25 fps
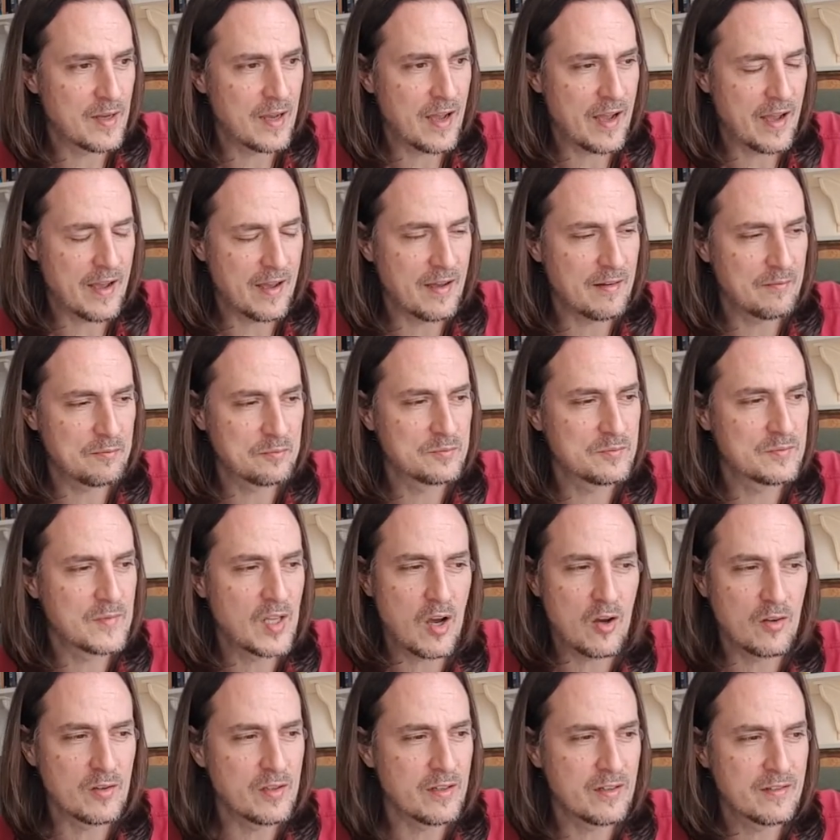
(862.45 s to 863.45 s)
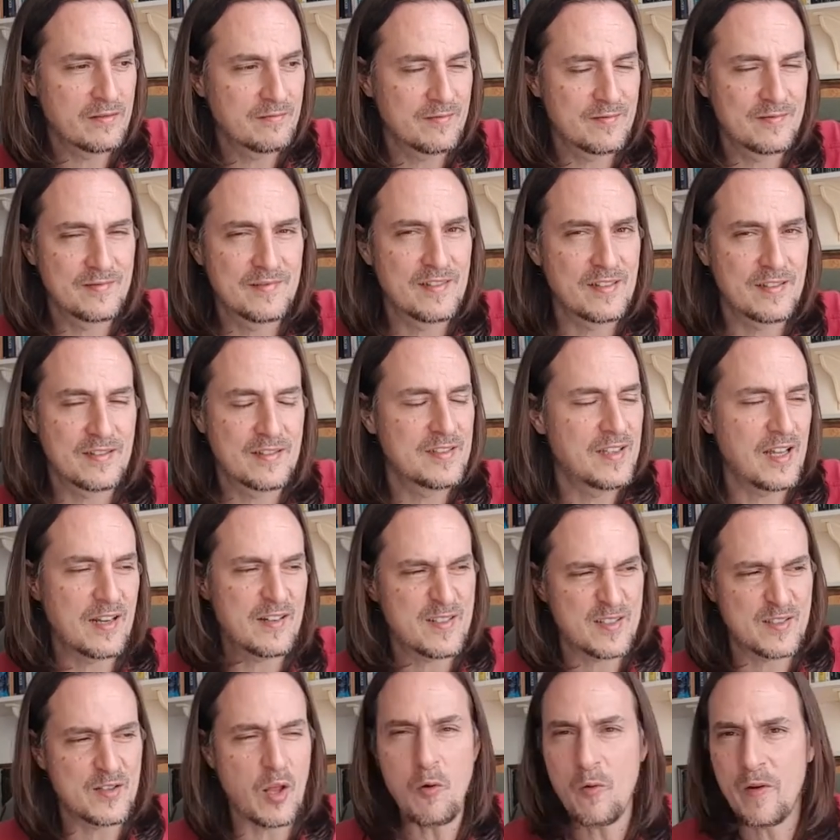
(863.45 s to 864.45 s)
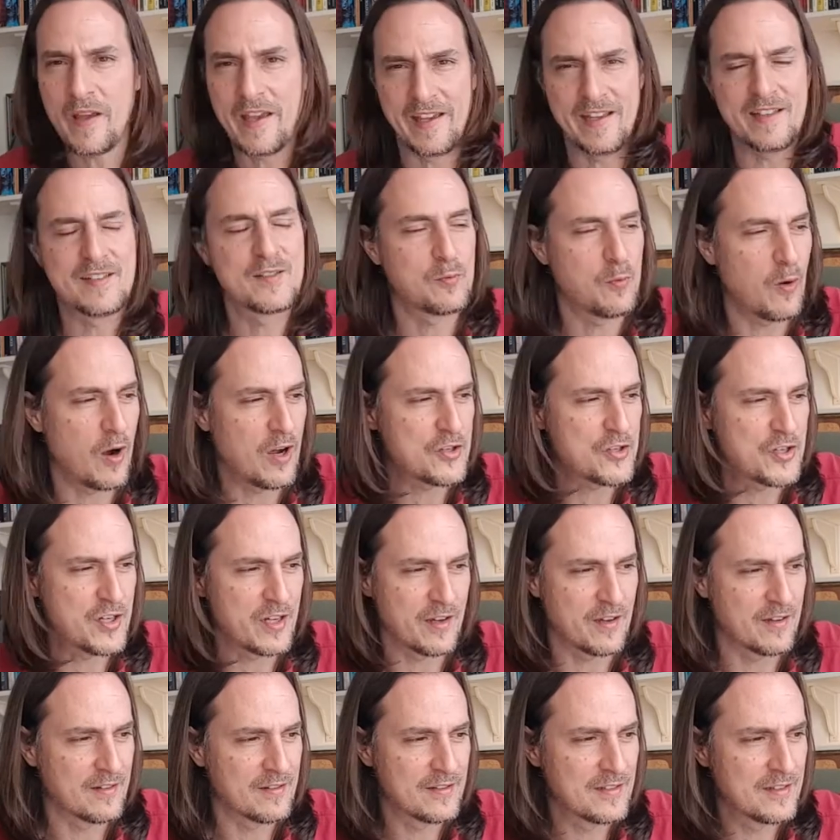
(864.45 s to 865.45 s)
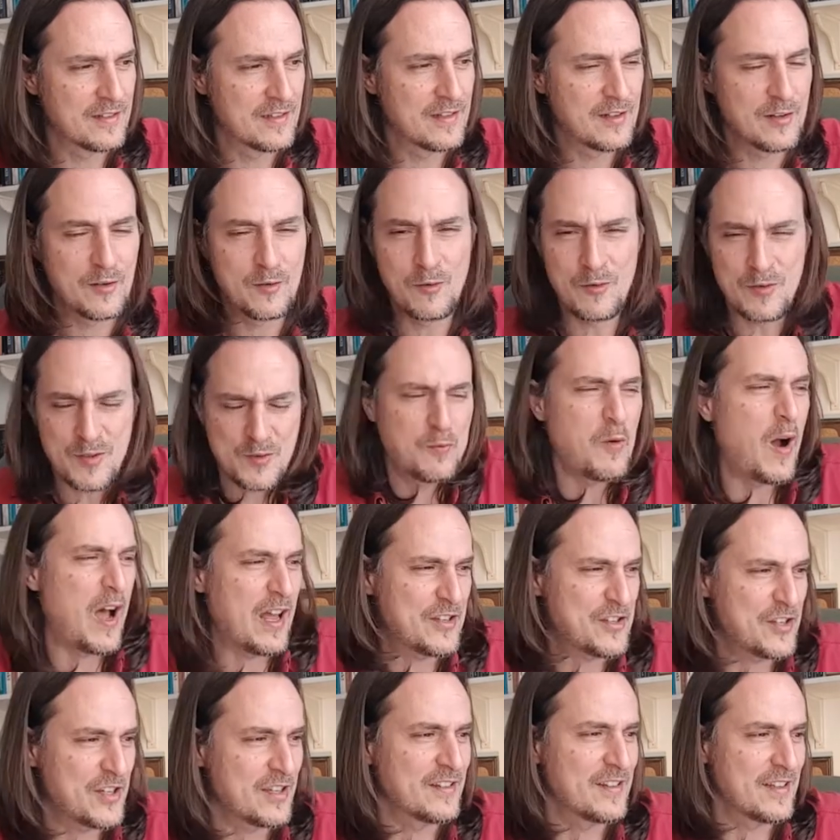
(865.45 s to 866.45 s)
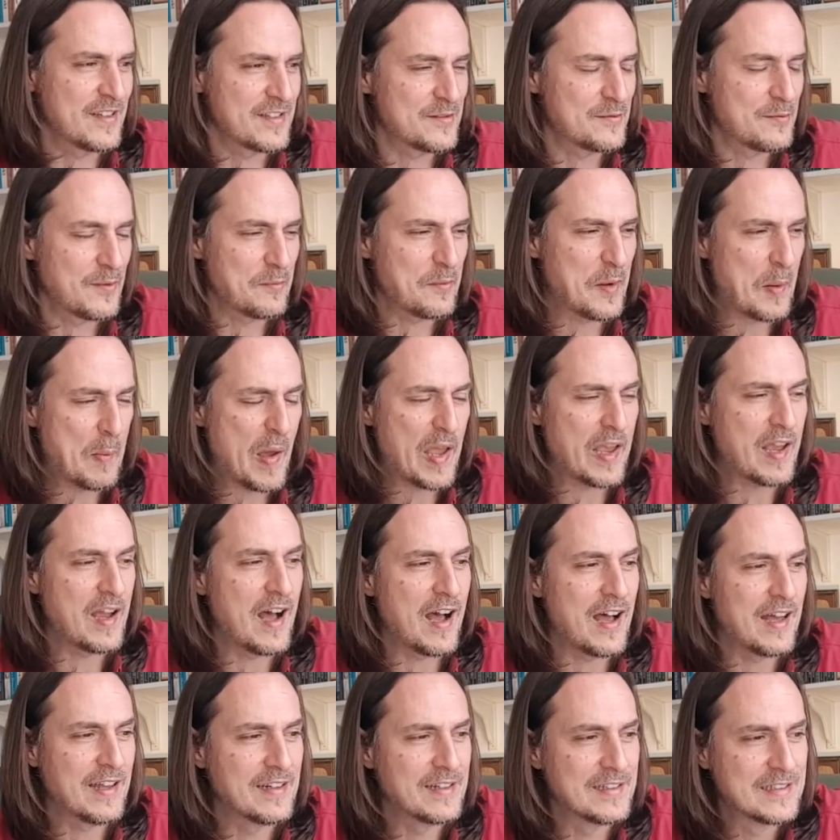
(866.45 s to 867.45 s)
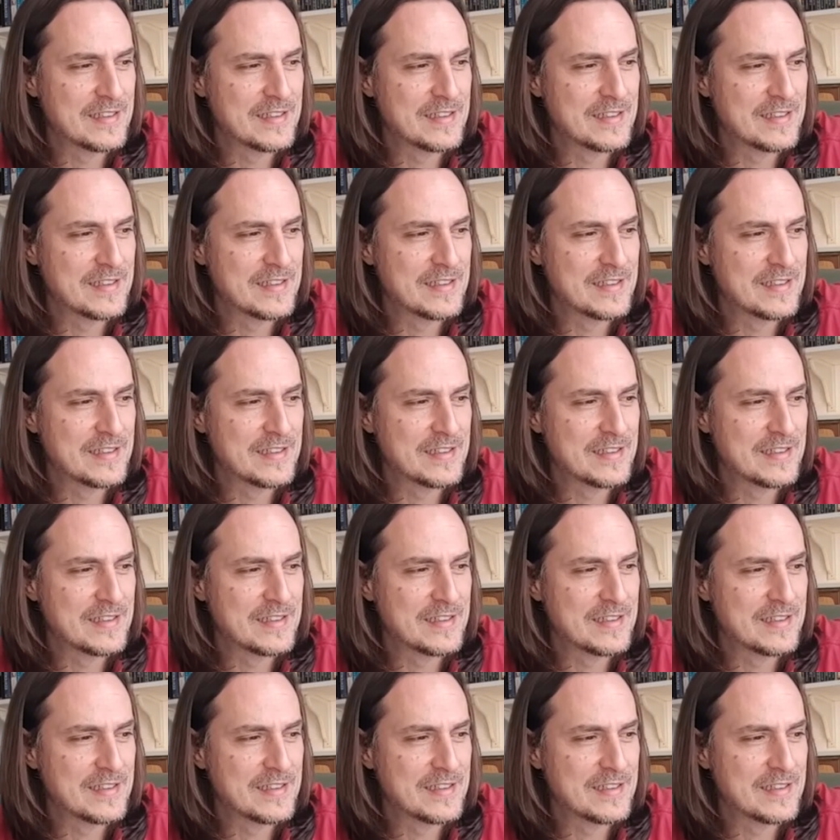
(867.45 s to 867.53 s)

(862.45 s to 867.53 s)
I, I, no, there, there's no kids watching. Who's watching this one? Oh my God.